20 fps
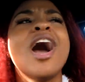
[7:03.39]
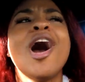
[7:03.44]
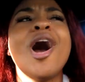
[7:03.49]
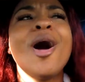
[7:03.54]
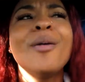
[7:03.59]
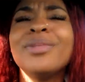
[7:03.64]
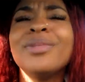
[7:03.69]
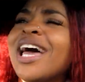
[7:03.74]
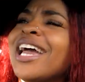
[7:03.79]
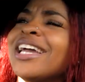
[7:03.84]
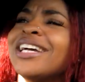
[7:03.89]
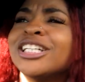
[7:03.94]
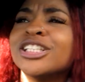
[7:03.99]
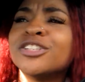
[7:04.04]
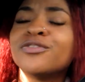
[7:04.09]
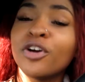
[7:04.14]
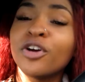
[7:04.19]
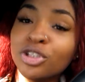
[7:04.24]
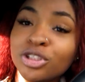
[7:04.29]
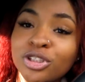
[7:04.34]
I'm like,
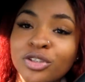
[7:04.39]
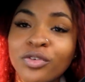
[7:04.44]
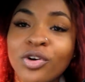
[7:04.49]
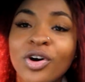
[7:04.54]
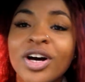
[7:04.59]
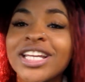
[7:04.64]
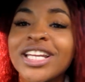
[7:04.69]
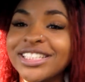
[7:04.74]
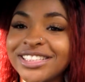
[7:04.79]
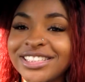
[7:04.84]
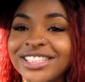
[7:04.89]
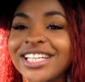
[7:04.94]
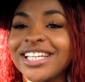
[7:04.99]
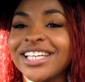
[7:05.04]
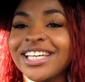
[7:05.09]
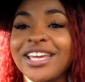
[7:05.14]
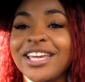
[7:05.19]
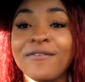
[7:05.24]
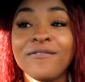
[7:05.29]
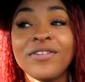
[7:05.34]
cause first of all, this
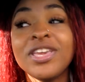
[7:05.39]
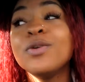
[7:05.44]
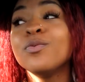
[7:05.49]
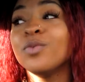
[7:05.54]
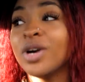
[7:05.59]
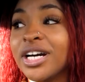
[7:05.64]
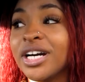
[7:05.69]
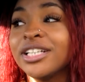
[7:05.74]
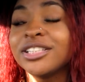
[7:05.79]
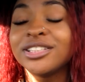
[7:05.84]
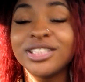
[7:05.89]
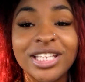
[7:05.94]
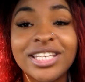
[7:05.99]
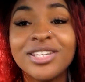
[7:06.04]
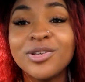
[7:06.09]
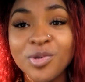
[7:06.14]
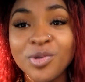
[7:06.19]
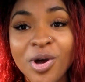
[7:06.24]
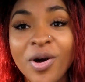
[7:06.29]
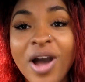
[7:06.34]
nigga, if he was,
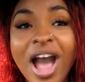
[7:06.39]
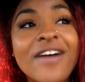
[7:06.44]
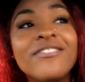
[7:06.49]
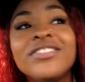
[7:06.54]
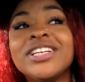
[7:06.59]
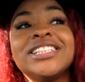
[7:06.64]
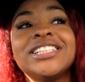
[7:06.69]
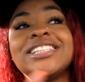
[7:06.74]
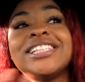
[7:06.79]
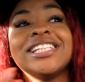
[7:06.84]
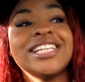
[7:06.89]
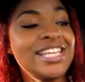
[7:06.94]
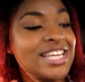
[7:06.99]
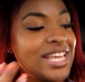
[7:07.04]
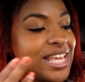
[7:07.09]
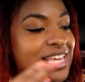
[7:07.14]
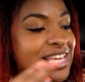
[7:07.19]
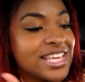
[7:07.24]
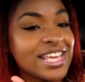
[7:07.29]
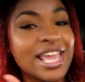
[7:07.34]
you know, obviously
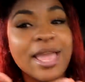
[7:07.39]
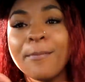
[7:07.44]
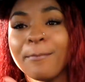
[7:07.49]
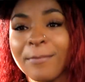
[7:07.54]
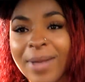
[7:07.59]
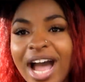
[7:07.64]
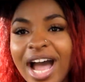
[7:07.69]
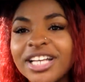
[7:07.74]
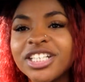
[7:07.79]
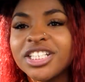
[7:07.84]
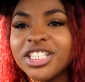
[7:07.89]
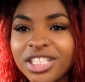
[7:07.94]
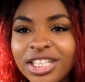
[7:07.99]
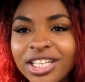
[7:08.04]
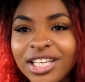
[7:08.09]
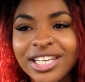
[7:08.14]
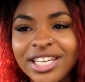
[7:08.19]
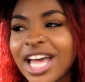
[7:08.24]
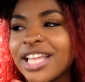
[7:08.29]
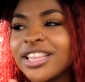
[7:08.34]
he in my
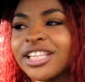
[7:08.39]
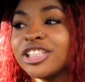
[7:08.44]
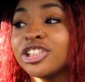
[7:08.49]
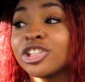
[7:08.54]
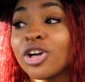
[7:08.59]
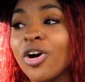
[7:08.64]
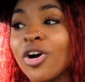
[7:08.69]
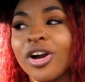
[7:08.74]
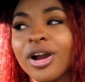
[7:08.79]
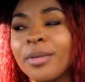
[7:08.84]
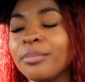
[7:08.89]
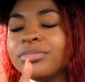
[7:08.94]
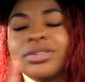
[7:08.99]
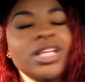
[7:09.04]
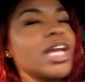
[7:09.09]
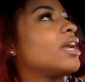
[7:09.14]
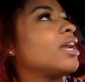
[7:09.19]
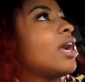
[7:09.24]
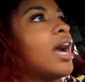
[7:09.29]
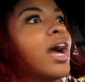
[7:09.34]
shit, not this car.
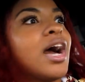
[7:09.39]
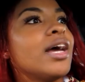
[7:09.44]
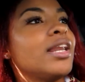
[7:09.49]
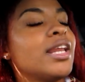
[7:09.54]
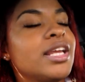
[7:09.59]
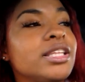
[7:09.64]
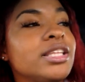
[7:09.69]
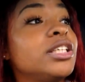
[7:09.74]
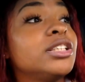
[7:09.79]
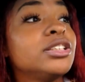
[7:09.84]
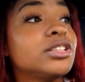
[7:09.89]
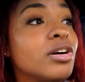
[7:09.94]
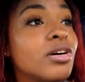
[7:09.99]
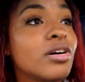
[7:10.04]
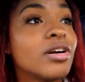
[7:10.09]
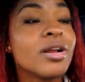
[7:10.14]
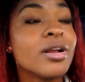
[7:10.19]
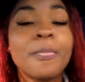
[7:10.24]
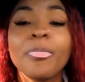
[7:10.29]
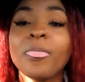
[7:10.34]
Thank God ain't this
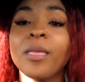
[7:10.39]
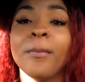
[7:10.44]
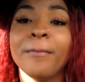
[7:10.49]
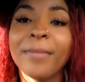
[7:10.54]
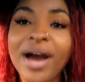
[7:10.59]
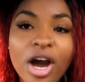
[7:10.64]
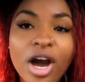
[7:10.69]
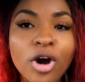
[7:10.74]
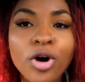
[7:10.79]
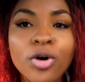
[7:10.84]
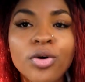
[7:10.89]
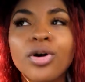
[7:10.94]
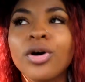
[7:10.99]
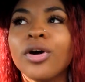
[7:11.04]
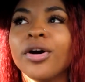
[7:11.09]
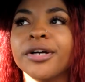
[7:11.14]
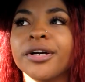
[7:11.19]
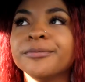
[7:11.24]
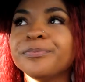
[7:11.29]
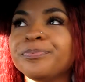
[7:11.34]
car, my old
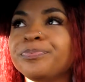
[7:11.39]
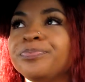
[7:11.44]
car.